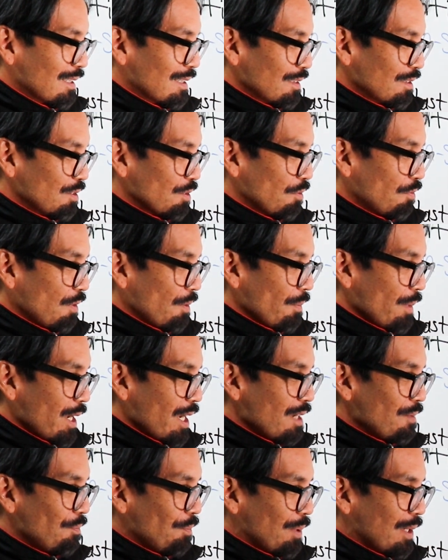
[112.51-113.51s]
So from
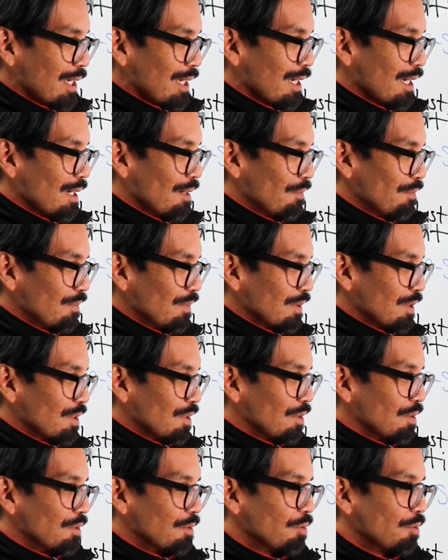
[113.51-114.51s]
8 p.m.
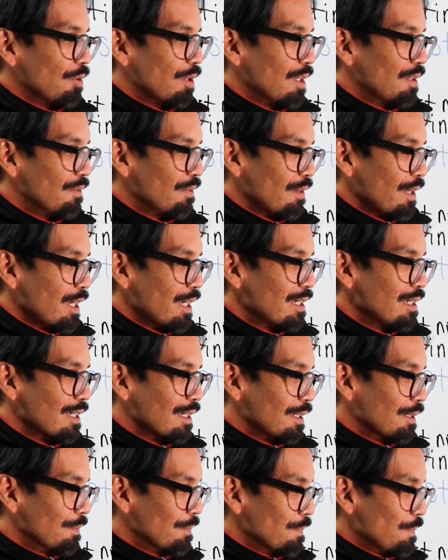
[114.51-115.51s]
to 12
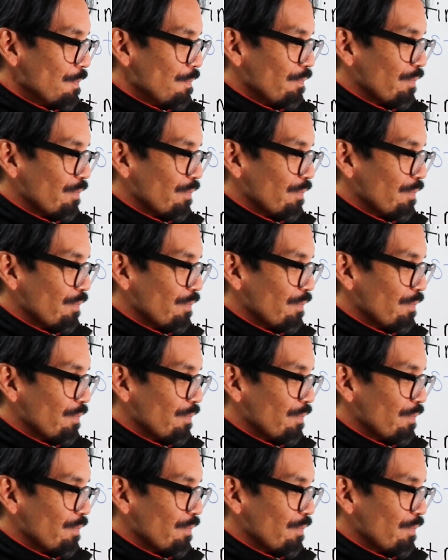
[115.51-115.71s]
a.m.